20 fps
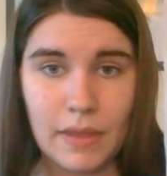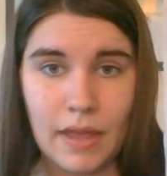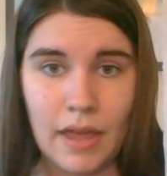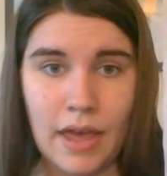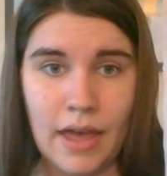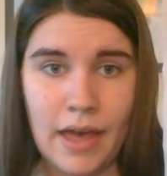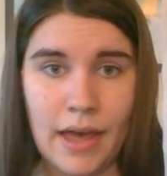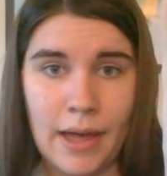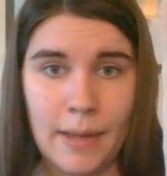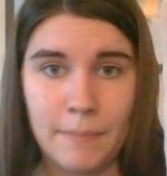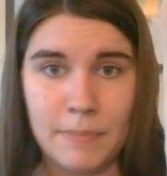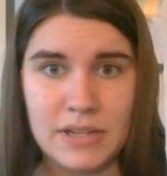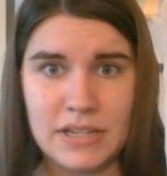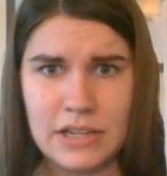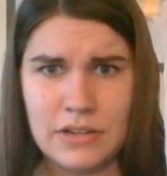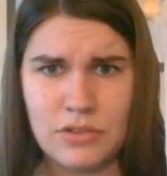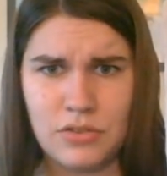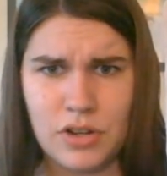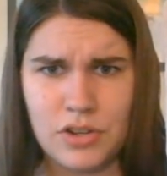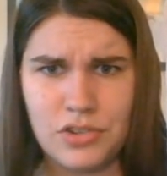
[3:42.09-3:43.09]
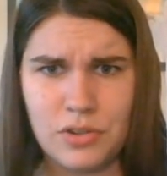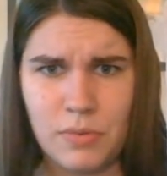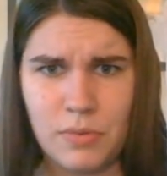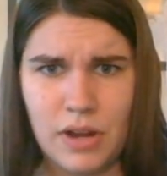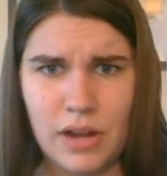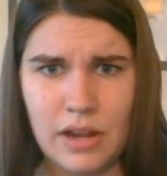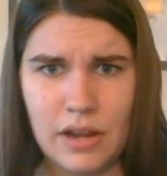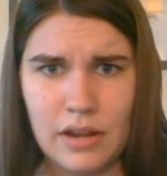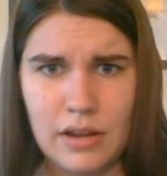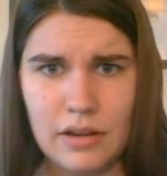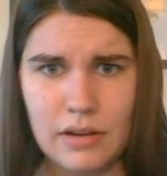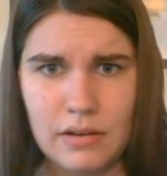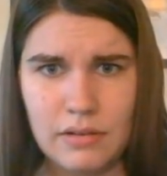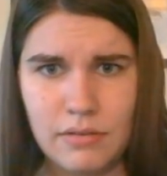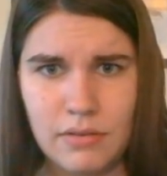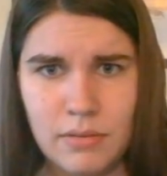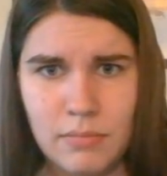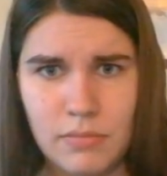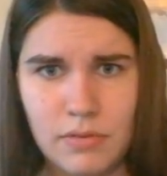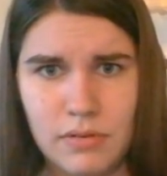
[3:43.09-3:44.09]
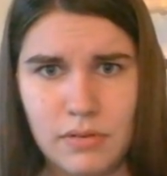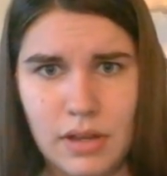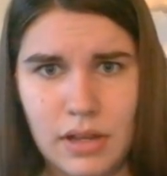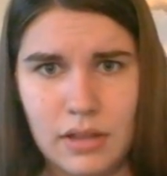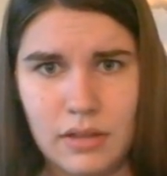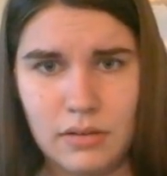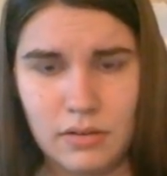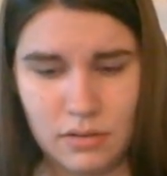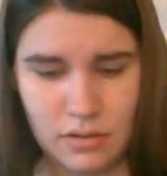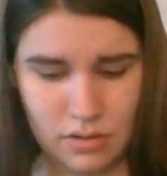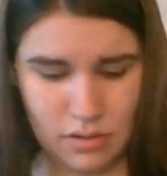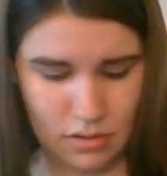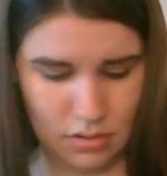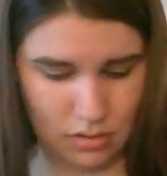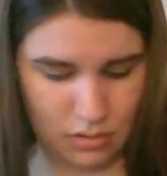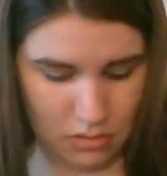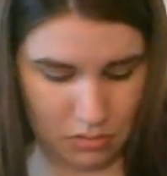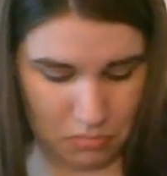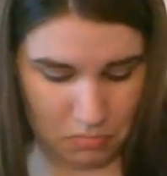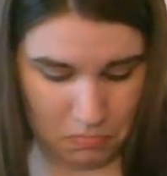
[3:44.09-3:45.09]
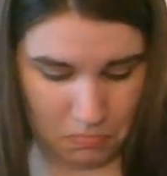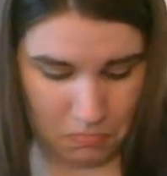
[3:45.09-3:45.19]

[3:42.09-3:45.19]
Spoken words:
Petite Treasure braid, Rainbow Gallery,